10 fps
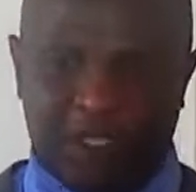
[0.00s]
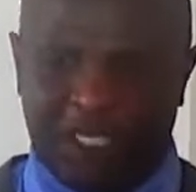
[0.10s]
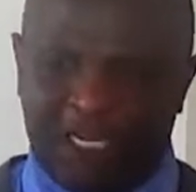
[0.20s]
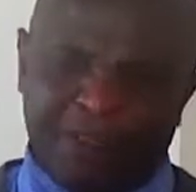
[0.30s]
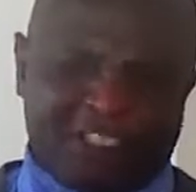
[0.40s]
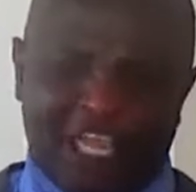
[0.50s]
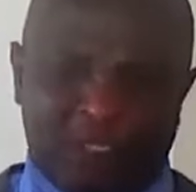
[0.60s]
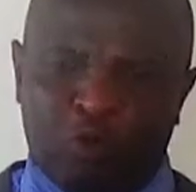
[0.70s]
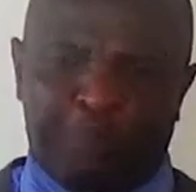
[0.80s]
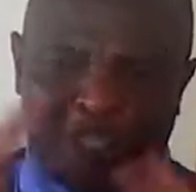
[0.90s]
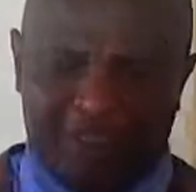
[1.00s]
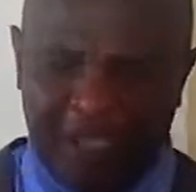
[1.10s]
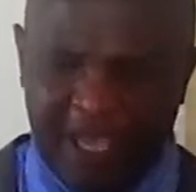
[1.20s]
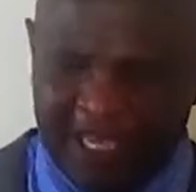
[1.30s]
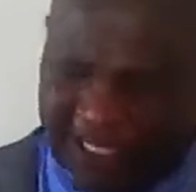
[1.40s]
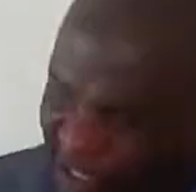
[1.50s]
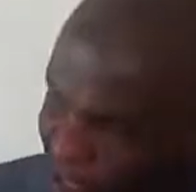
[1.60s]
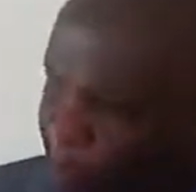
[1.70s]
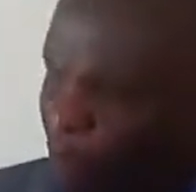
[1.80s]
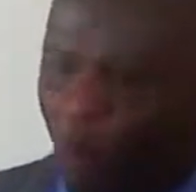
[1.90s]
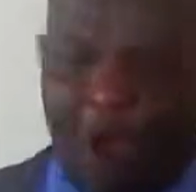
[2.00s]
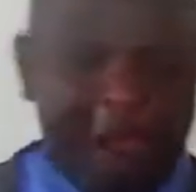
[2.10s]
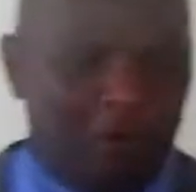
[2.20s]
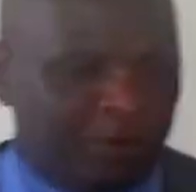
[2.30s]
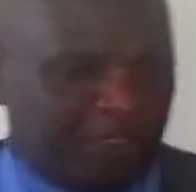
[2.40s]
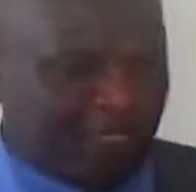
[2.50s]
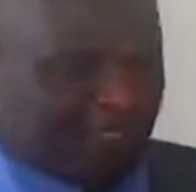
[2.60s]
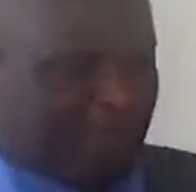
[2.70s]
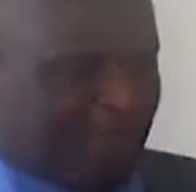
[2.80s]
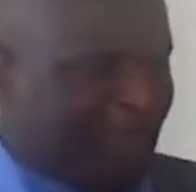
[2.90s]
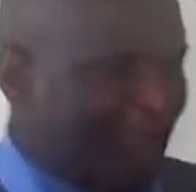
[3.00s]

Let me try to be simple. I will just be